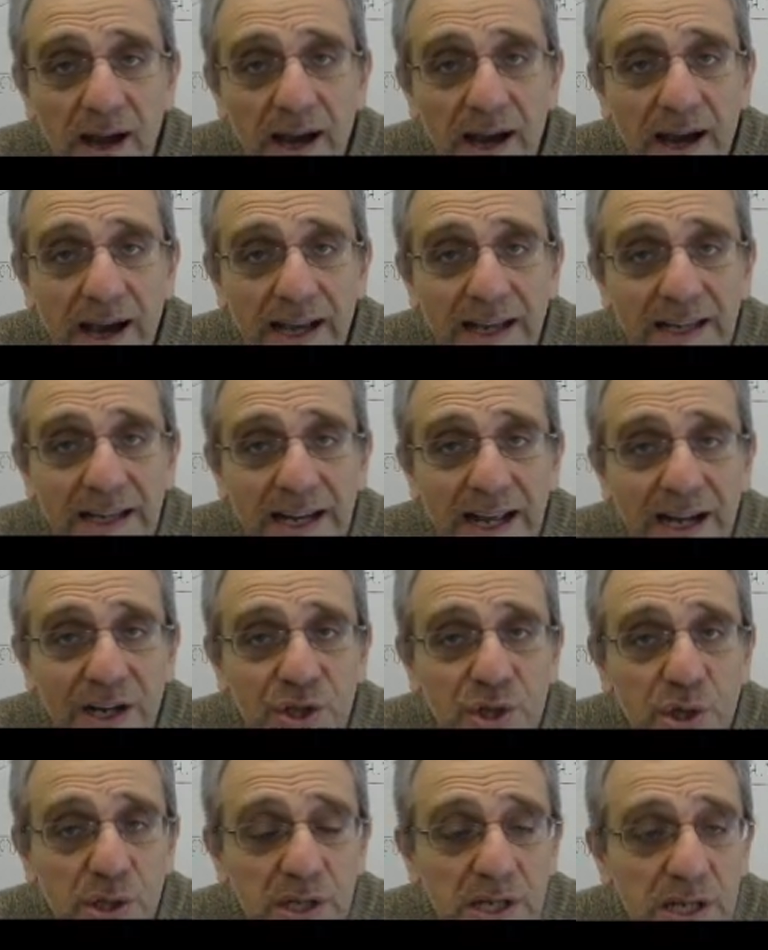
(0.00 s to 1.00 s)
I can
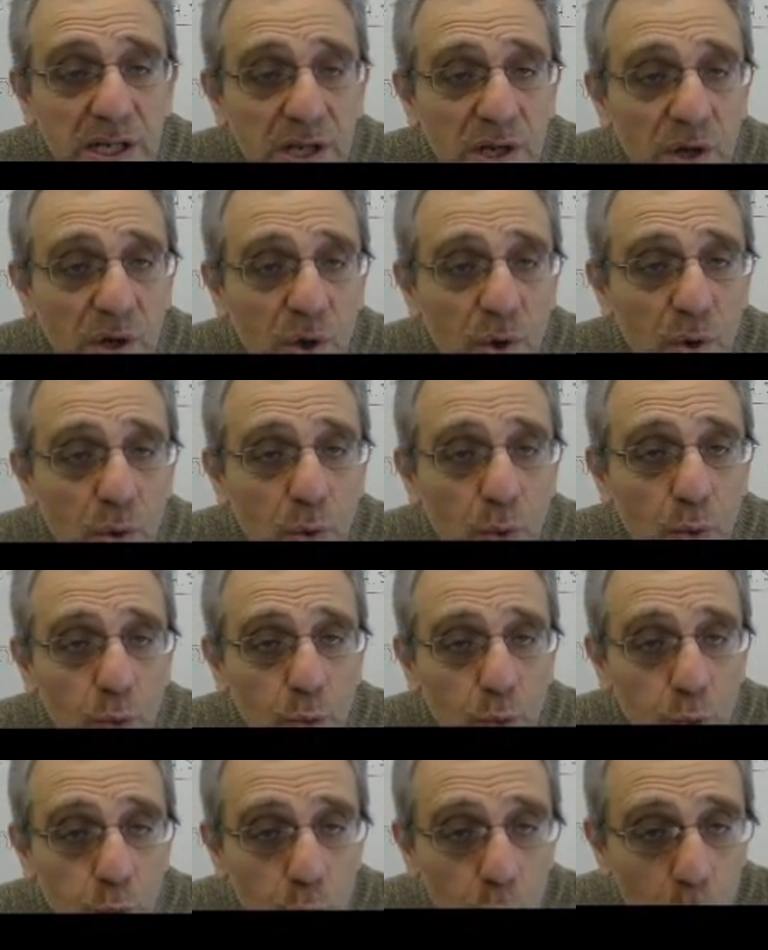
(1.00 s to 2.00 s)
actually
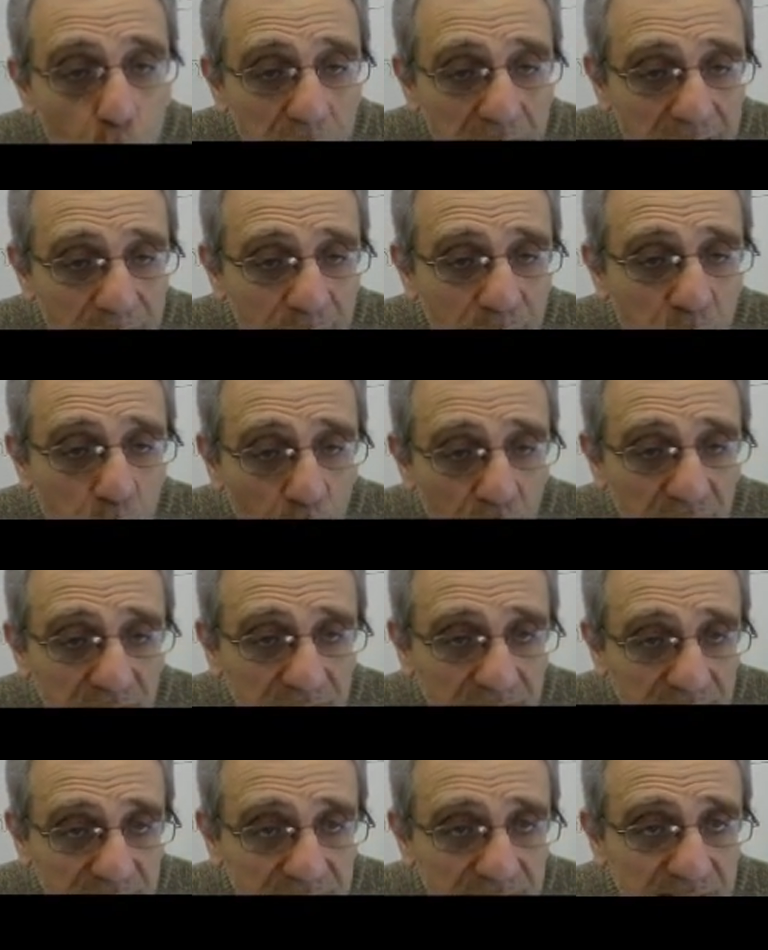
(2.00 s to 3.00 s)
import
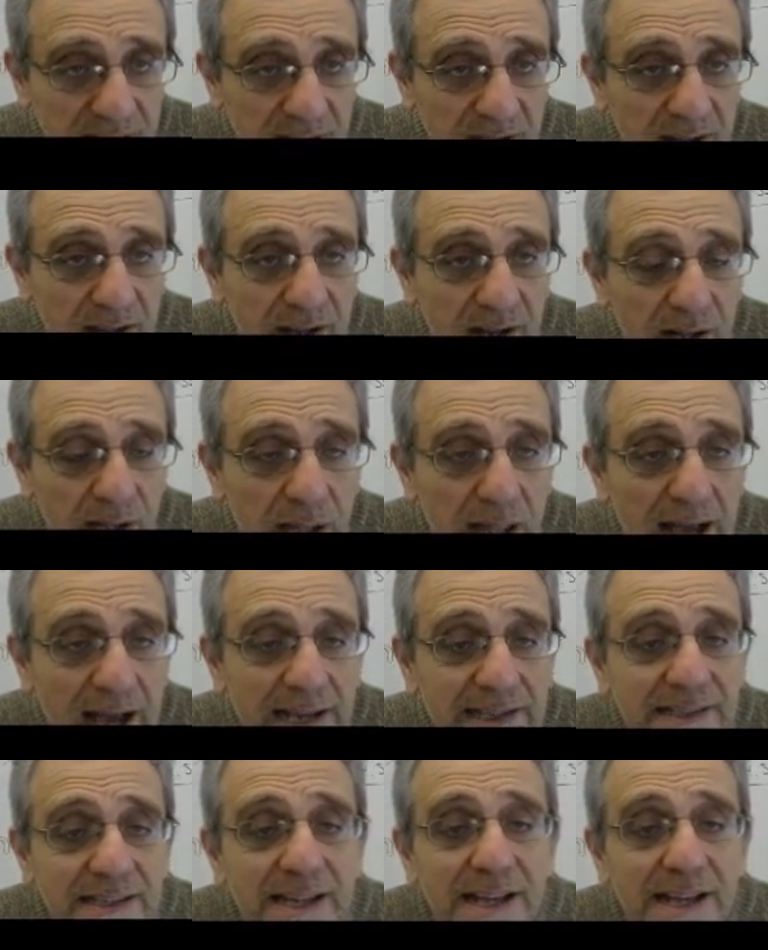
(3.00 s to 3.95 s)
this class